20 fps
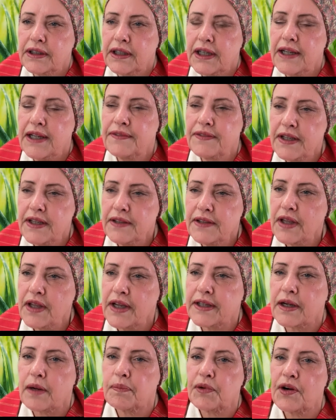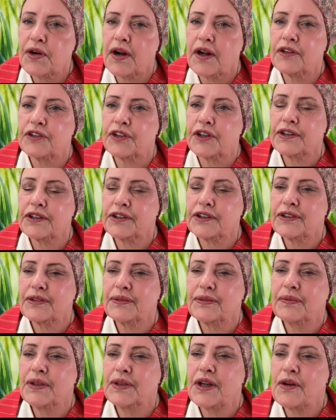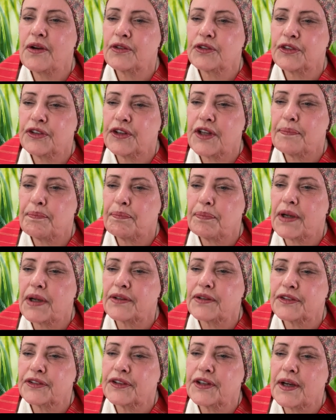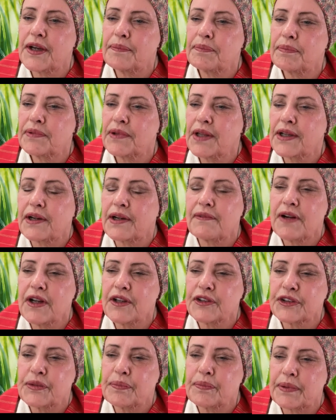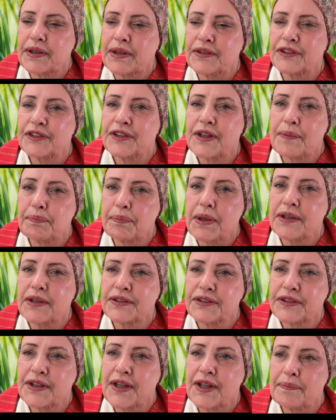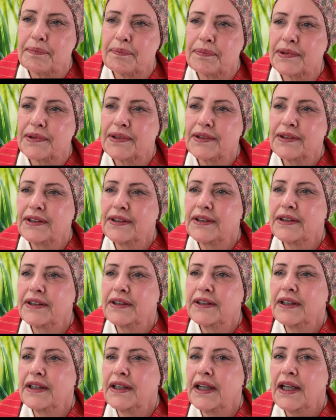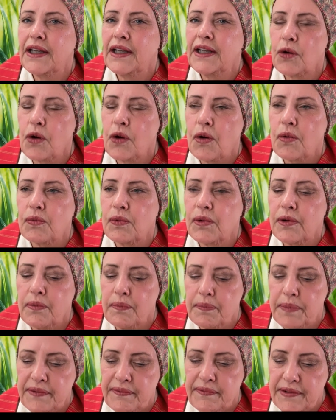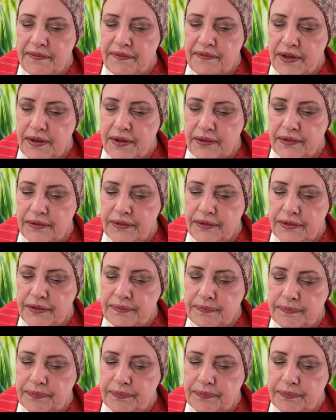And then, like a project, we go step by step, like a recipe, step by step, and all will be revealed.